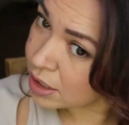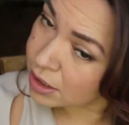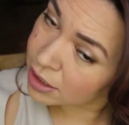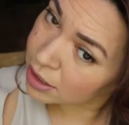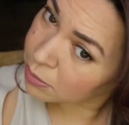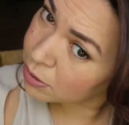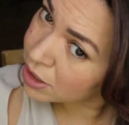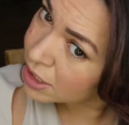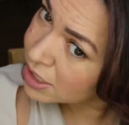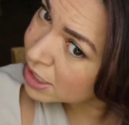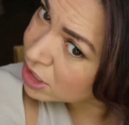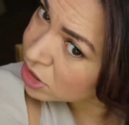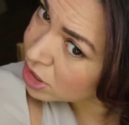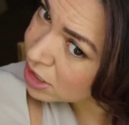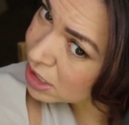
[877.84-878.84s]
A little more of that
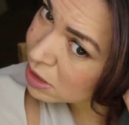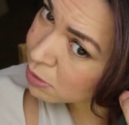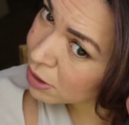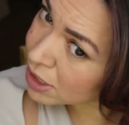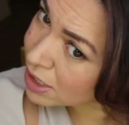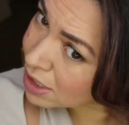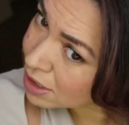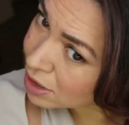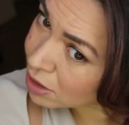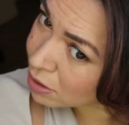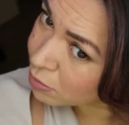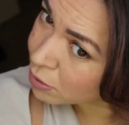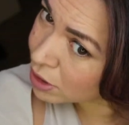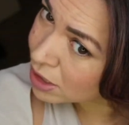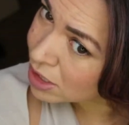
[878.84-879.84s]
texturizing spray. You
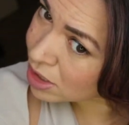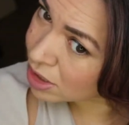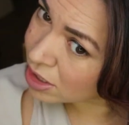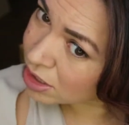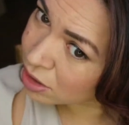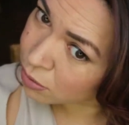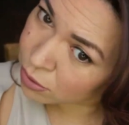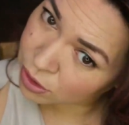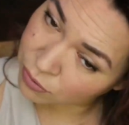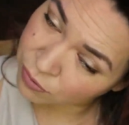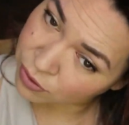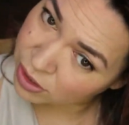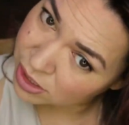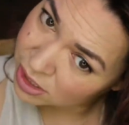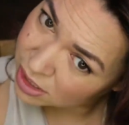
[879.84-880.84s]
really start at the root
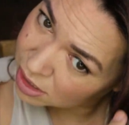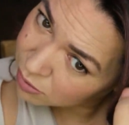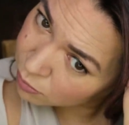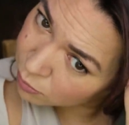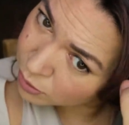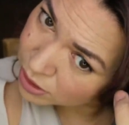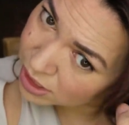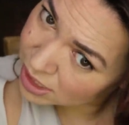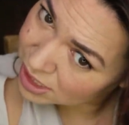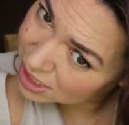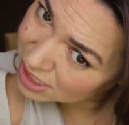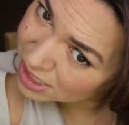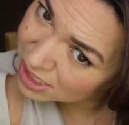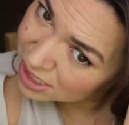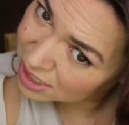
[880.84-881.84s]
first. What this
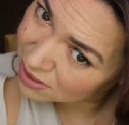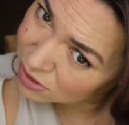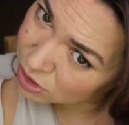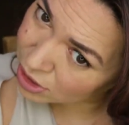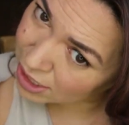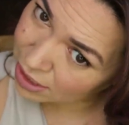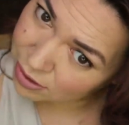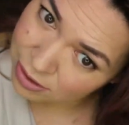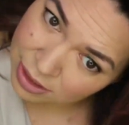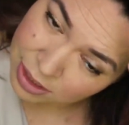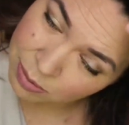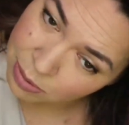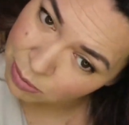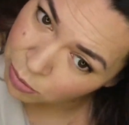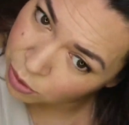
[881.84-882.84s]
does is it gives your hair a little
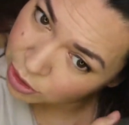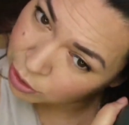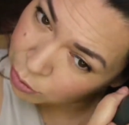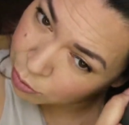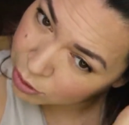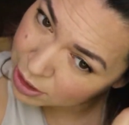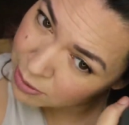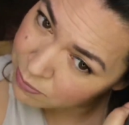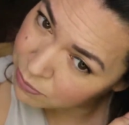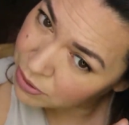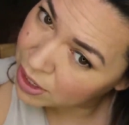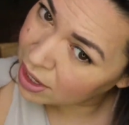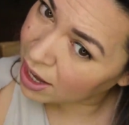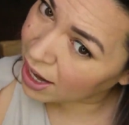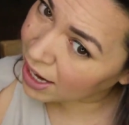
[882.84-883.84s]
bit more grip.
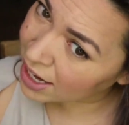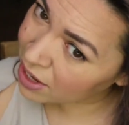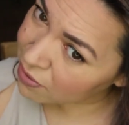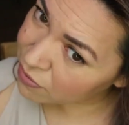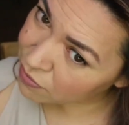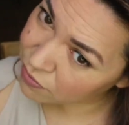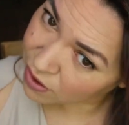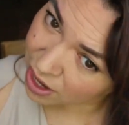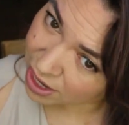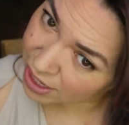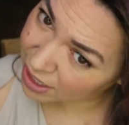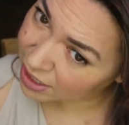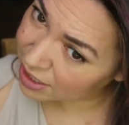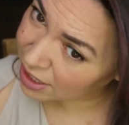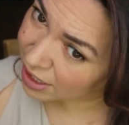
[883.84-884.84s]
I have
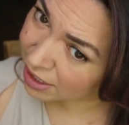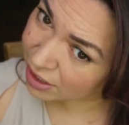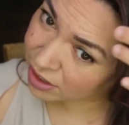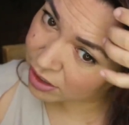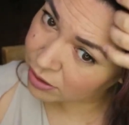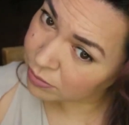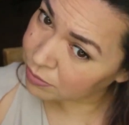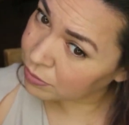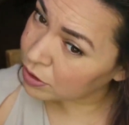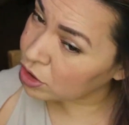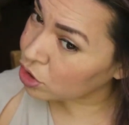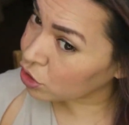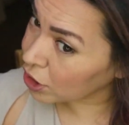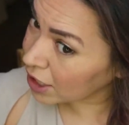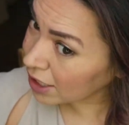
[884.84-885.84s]
fine hair,
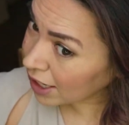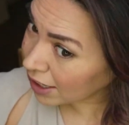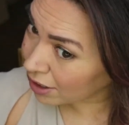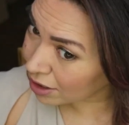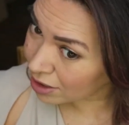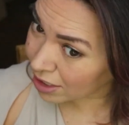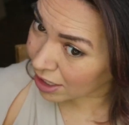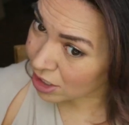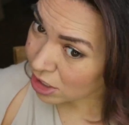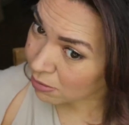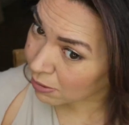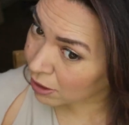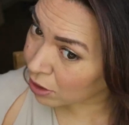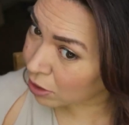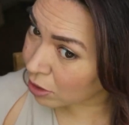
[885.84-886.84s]
straight hair that I just
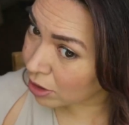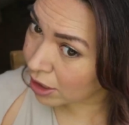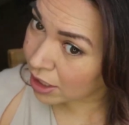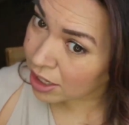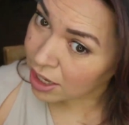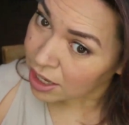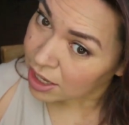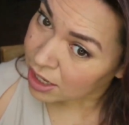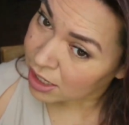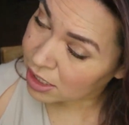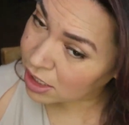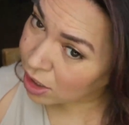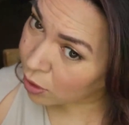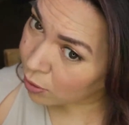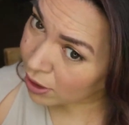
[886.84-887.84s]
made curly,
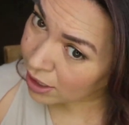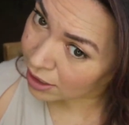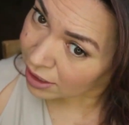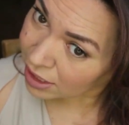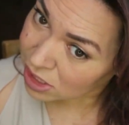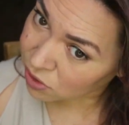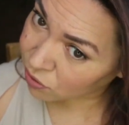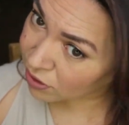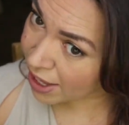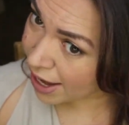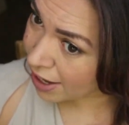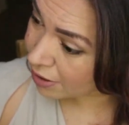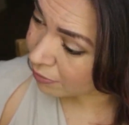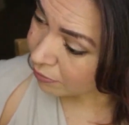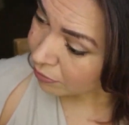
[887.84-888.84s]
so it gets flat.
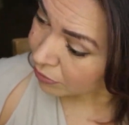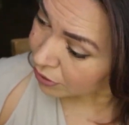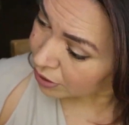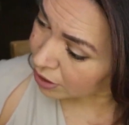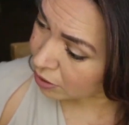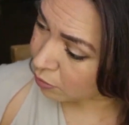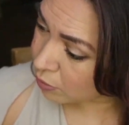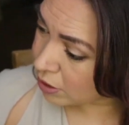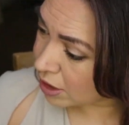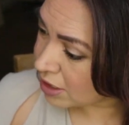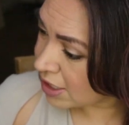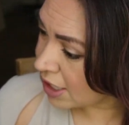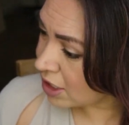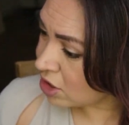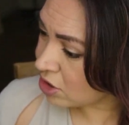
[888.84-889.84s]
With the
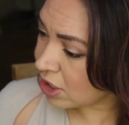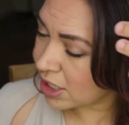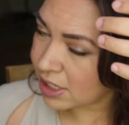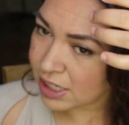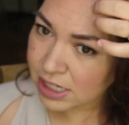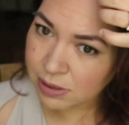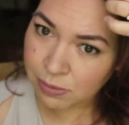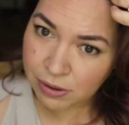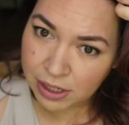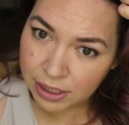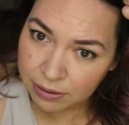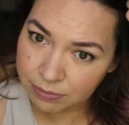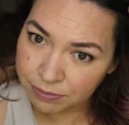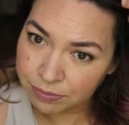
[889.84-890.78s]
texturizing spray,